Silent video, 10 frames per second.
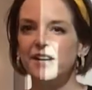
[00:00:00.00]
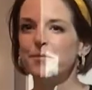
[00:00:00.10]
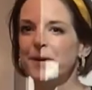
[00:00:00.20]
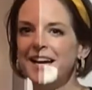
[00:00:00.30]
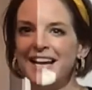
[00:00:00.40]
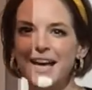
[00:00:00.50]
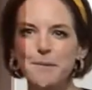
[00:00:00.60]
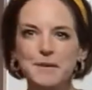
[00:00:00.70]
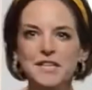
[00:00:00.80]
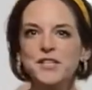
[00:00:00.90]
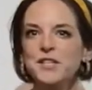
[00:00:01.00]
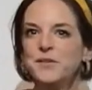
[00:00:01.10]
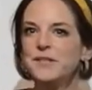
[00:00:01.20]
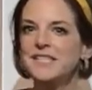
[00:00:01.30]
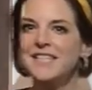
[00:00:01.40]
right, happy
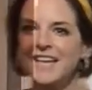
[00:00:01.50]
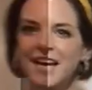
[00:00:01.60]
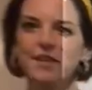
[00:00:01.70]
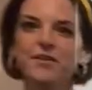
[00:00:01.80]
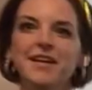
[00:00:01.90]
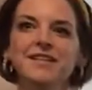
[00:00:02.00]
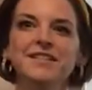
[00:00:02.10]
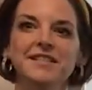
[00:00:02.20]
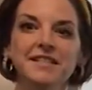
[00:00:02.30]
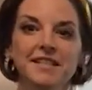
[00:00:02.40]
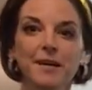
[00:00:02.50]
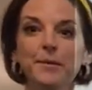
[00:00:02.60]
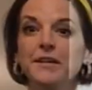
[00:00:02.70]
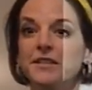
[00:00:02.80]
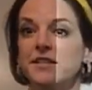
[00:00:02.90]
Tuesday, 8th graders. Today we
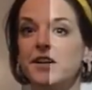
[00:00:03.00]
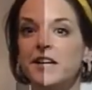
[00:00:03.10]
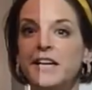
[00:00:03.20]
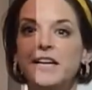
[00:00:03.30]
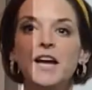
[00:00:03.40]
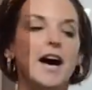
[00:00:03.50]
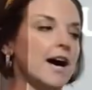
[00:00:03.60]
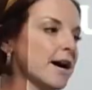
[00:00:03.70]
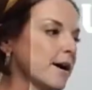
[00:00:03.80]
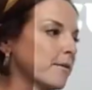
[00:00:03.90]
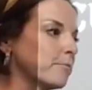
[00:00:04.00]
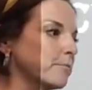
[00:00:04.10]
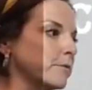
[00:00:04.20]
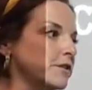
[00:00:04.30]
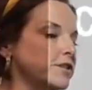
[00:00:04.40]
are starting
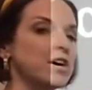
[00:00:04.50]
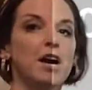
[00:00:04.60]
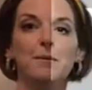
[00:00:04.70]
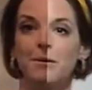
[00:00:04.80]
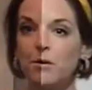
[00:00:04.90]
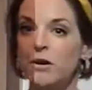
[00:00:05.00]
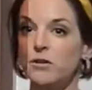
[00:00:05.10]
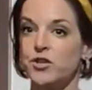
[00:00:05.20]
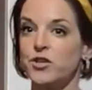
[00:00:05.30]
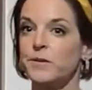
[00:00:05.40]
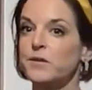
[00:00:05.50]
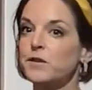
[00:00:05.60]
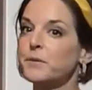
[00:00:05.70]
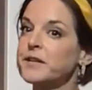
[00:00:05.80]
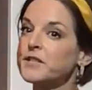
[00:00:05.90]
to talk about culture. So
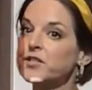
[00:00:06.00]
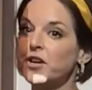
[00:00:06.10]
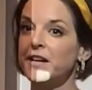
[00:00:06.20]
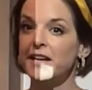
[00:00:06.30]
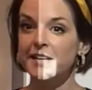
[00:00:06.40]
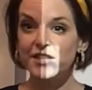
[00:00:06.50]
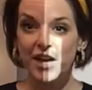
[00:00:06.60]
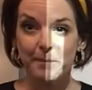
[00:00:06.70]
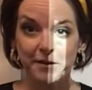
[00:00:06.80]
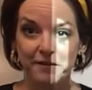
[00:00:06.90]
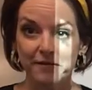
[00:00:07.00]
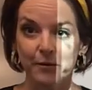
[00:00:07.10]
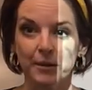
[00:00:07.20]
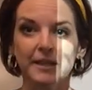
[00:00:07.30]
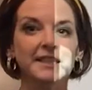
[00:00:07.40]
we are starting in chapter
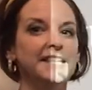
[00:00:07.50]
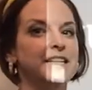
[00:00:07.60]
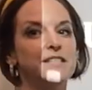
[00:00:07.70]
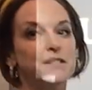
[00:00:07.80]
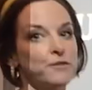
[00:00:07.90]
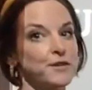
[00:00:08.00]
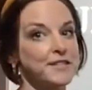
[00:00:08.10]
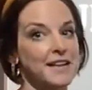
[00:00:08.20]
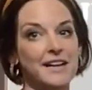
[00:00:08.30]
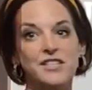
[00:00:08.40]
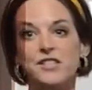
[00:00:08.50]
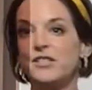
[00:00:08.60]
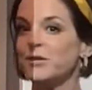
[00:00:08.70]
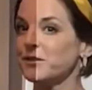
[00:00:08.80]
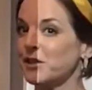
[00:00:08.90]
4. It is 4 sections,
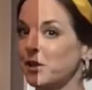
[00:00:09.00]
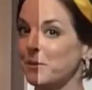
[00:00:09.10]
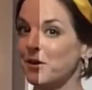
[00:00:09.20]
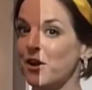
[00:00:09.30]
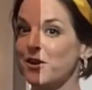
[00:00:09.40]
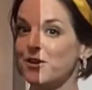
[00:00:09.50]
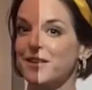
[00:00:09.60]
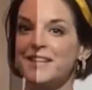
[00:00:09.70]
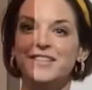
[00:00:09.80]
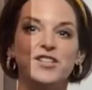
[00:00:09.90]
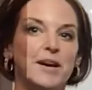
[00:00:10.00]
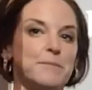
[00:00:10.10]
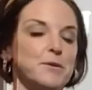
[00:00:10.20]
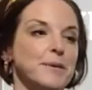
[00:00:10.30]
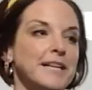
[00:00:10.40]
so it's a little bit longer than
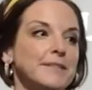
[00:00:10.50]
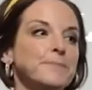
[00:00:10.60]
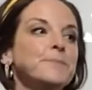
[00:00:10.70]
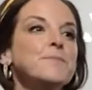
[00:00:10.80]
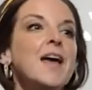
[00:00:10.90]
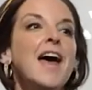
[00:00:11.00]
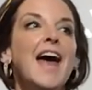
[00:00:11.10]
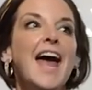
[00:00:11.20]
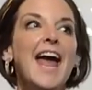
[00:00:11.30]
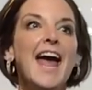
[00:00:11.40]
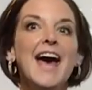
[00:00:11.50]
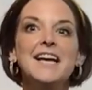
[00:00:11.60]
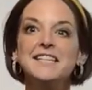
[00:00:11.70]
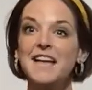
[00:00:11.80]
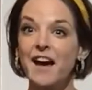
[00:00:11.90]
chapter 1.
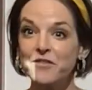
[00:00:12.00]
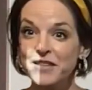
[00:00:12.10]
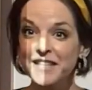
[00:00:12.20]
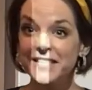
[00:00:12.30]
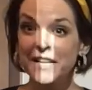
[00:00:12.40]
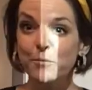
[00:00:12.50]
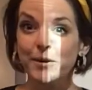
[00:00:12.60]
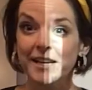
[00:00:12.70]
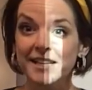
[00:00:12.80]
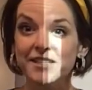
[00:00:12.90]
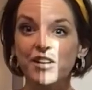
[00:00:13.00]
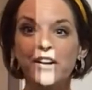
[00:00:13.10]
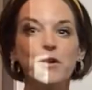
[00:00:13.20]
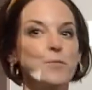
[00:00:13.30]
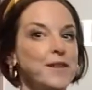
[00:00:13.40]
And after this, then we're going to get
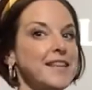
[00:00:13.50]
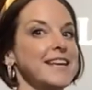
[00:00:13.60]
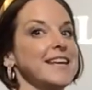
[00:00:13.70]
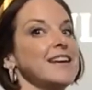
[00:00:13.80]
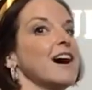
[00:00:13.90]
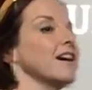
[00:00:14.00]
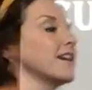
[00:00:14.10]
started within our